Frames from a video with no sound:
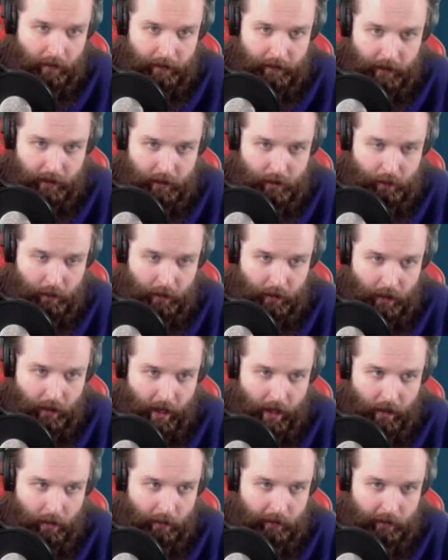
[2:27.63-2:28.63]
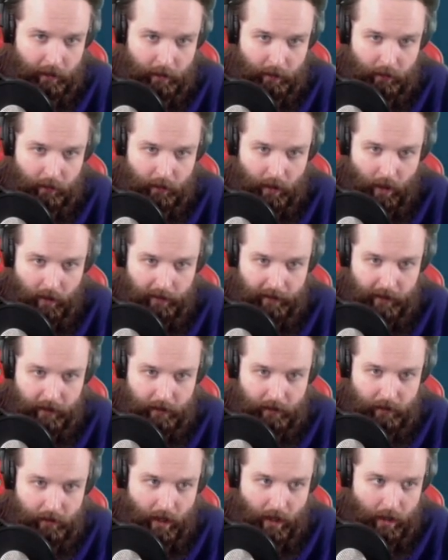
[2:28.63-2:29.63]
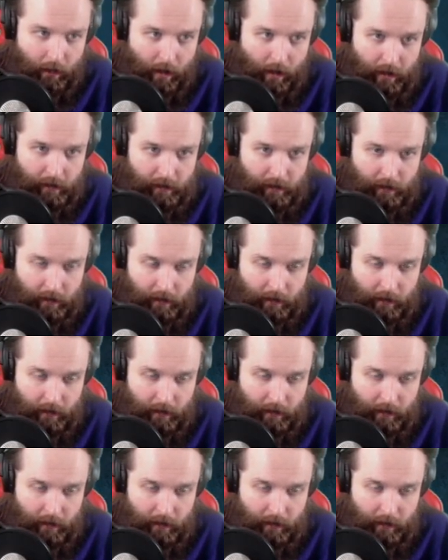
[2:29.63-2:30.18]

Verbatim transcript: Village, we're going to head over to Brewnal Village anyways.